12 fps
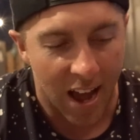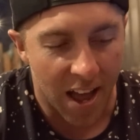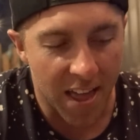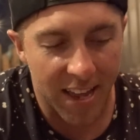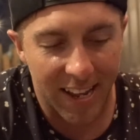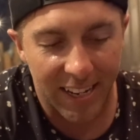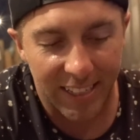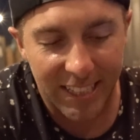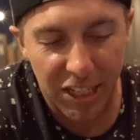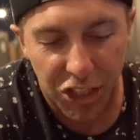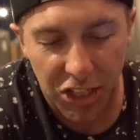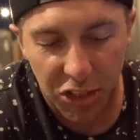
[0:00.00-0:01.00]
And in
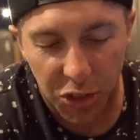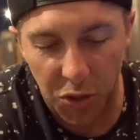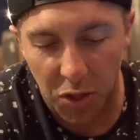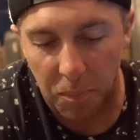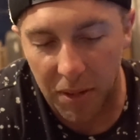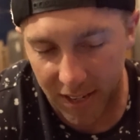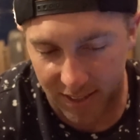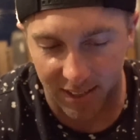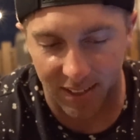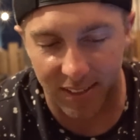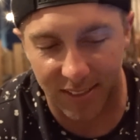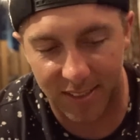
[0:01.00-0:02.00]
addition to the
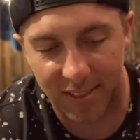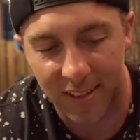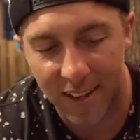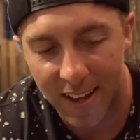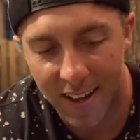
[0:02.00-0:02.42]
pizzas,